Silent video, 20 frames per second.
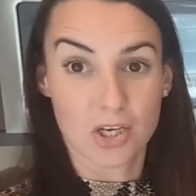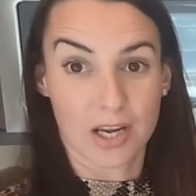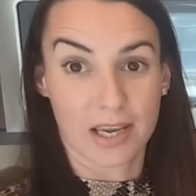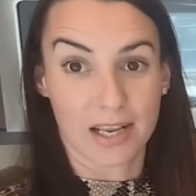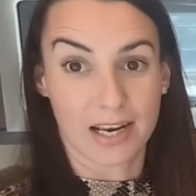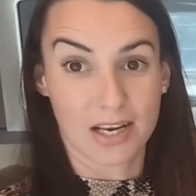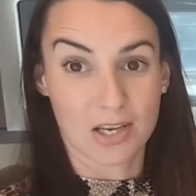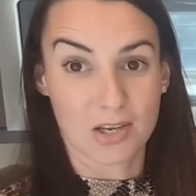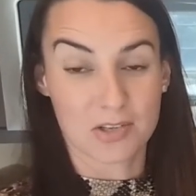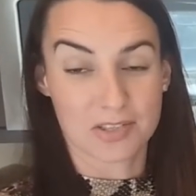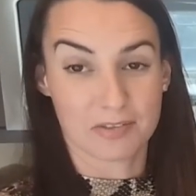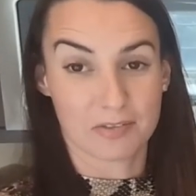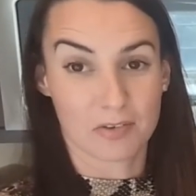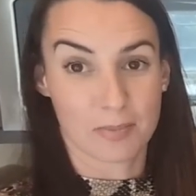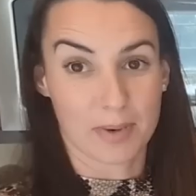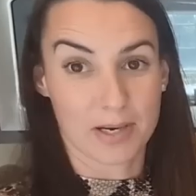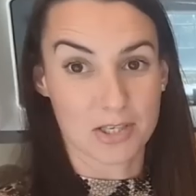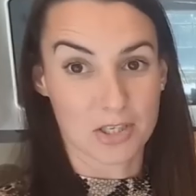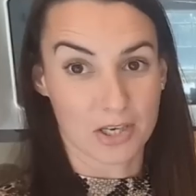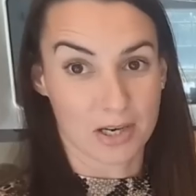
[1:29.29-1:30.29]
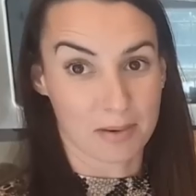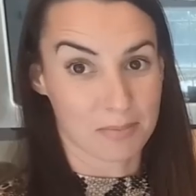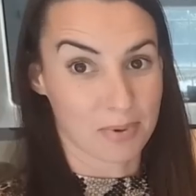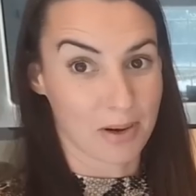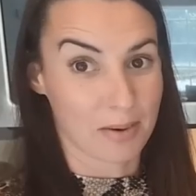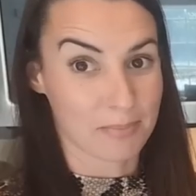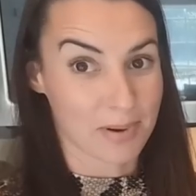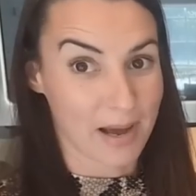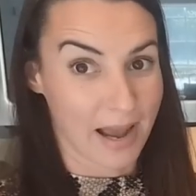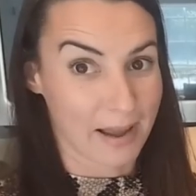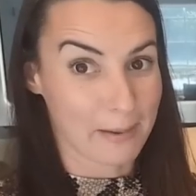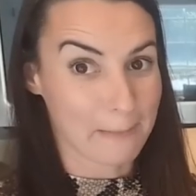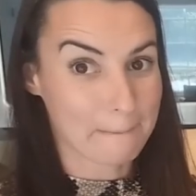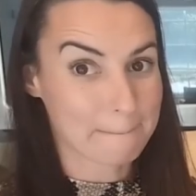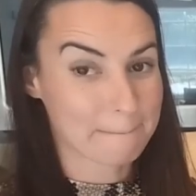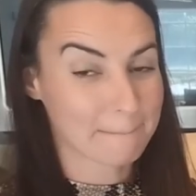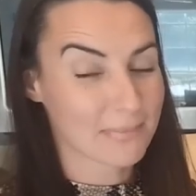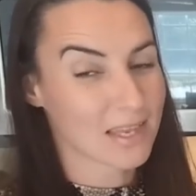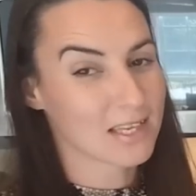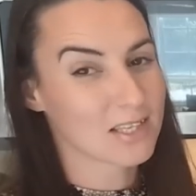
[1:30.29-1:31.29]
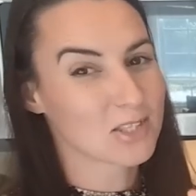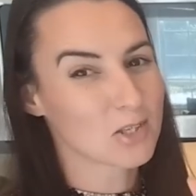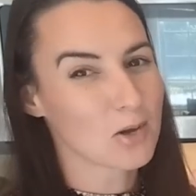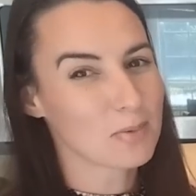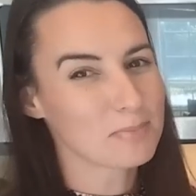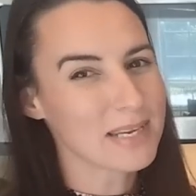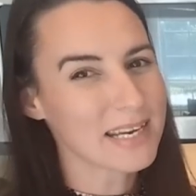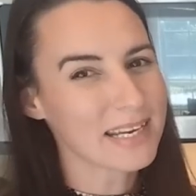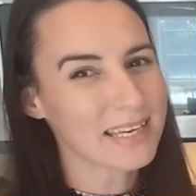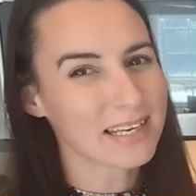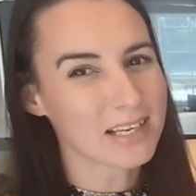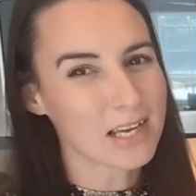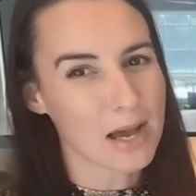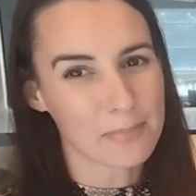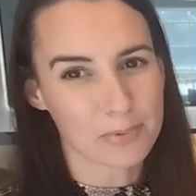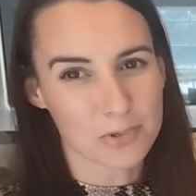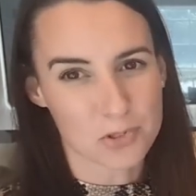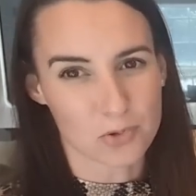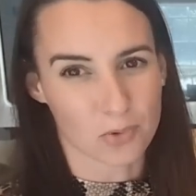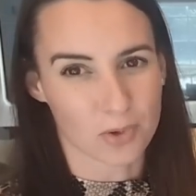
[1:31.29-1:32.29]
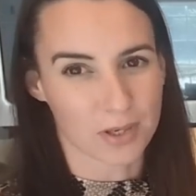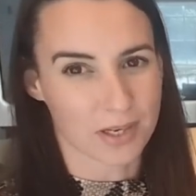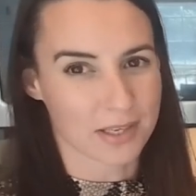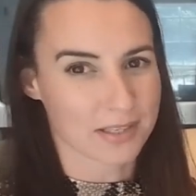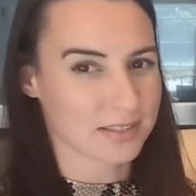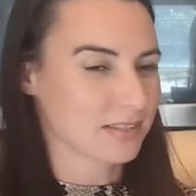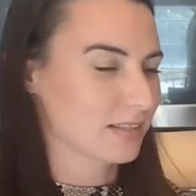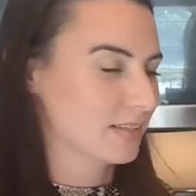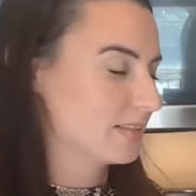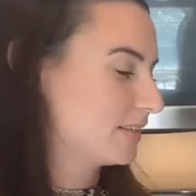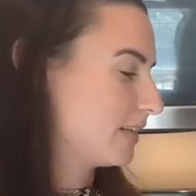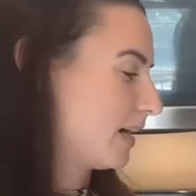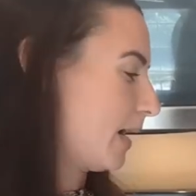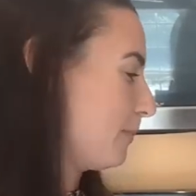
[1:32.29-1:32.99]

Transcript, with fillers: chicken and use it for my chicken pot pie. So I'm taking a couple shortcuts this